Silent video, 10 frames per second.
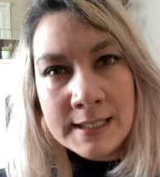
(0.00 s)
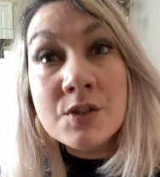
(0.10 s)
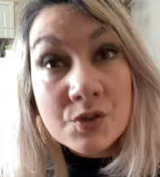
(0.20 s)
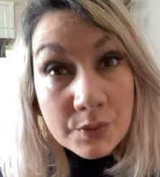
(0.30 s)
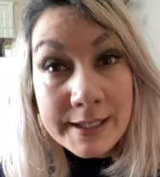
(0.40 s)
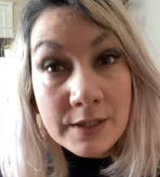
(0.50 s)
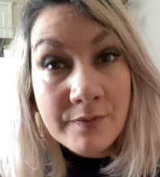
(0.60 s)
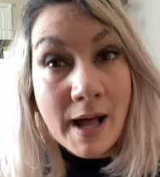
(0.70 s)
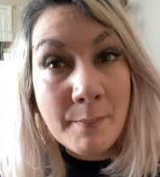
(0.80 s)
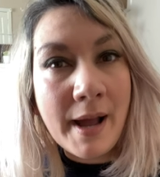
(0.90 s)
Screen
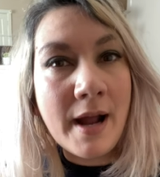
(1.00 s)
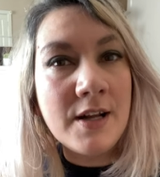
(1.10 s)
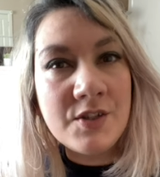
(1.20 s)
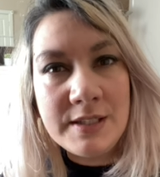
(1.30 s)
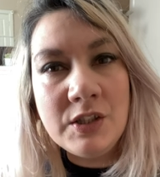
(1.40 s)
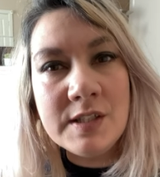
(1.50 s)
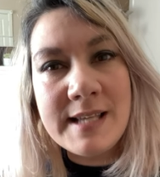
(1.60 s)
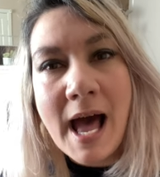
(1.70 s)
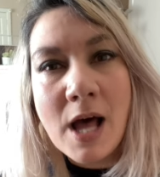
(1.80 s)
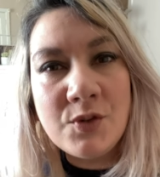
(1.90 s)
vampires teach us
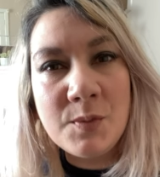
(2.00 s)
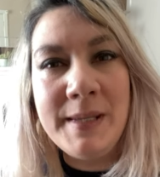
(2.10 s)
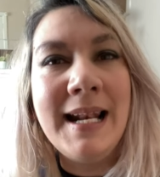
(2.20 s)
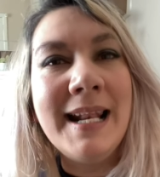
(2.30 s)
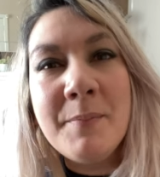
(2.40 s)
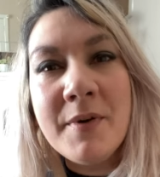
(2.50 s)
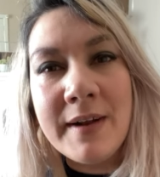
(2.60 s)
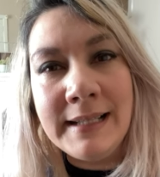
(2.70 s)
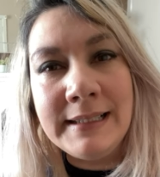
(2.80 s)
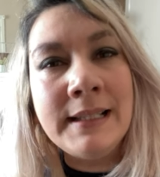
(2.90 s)
how to be
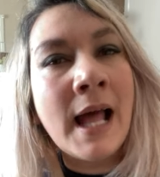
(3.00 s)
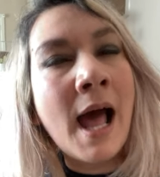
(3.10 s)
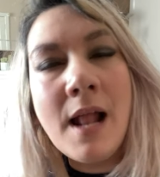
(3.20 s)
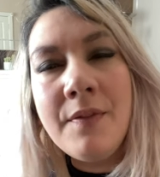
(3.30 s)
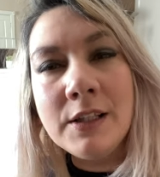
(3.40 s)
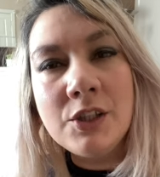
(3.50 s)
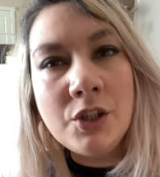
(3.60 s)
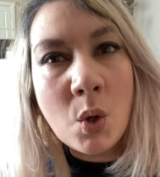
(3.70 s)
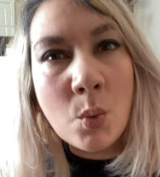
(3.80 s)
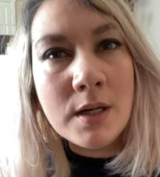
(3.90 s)
liberated and that
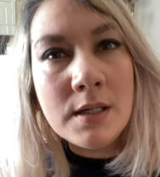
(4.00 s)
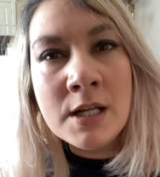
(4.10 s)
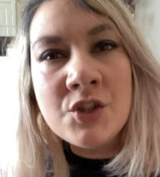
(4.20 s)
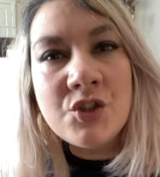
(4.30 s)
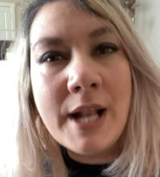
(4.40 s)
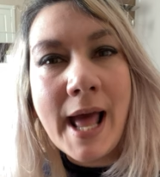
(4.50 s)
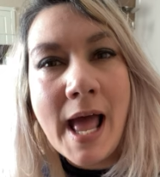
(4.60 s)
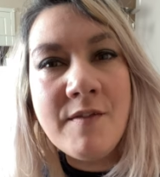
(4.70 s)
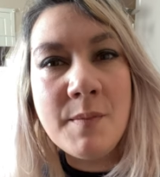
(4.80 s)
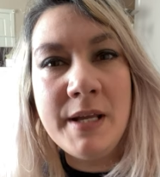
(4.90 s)
no one should
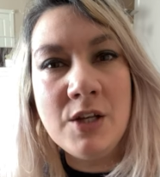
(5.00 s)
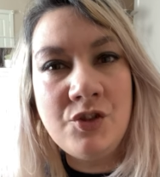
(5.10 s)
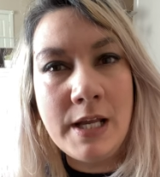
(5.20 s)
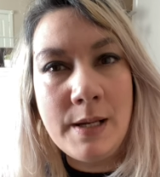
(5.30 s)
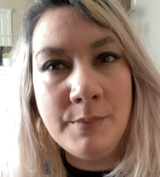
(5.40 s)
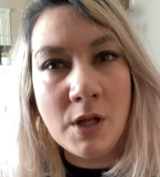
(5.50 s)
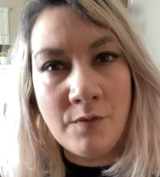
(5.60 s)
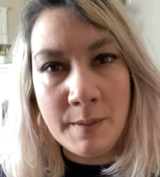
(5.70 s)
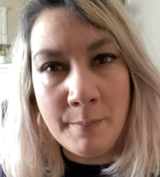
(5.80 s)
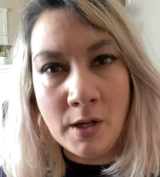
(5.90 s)
ever be ashamed of
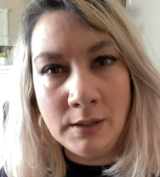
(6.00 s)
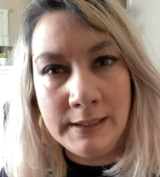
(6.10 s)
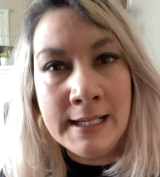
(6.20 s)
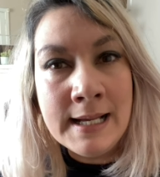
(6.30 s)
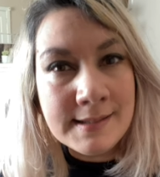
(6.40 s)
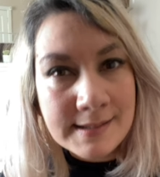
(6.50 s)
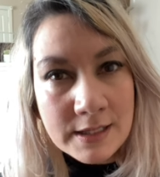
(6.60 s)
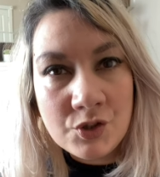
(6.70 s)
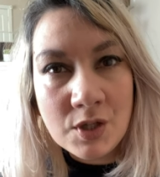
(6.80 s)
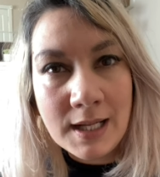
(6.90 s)
their body,
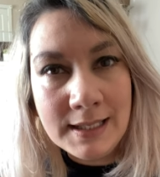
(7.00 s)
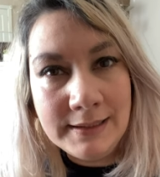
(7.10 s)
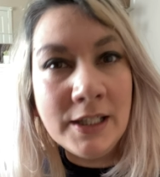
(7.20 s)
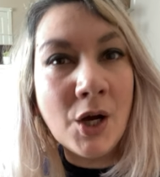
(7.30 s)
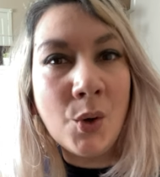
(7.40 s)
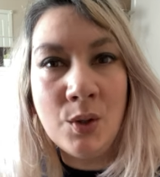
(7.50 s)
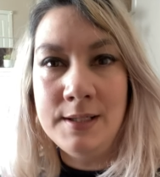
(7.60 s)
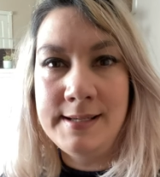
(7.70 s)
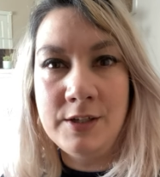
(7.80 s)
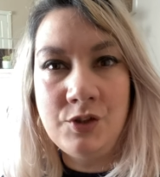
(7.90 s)
sensuality, or
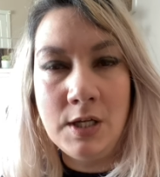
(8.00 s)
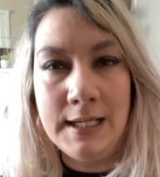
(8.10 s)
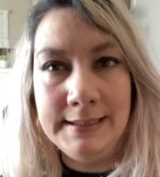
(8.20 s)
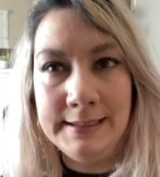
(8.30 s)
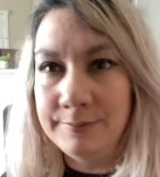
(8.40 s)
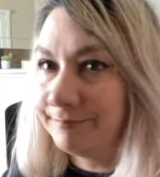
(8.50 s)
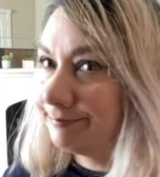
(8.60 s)
sexuality.